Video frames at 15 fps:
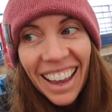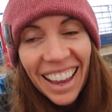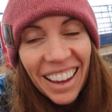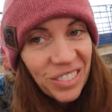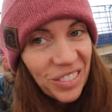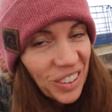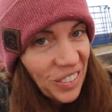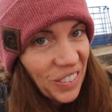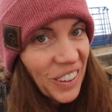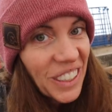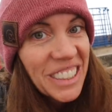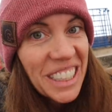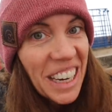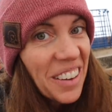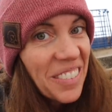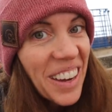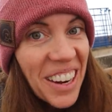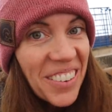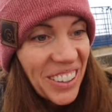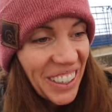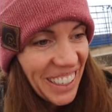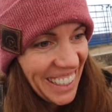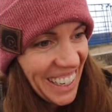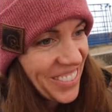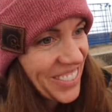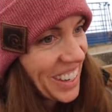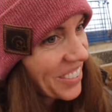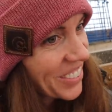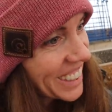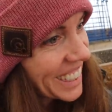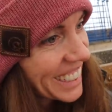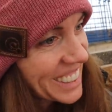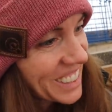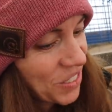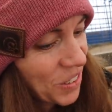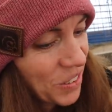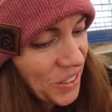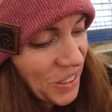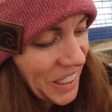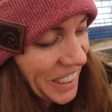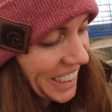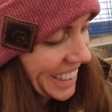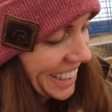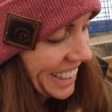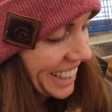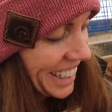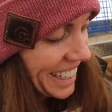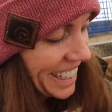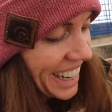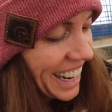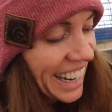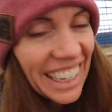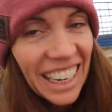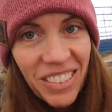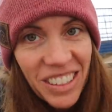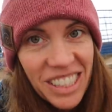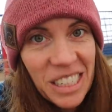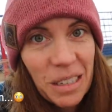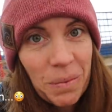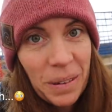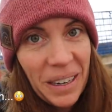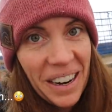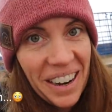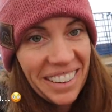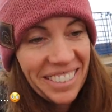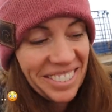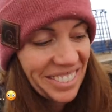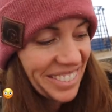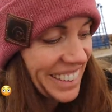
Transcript: And for the first time ever, I've never done this before, I gave it CPR.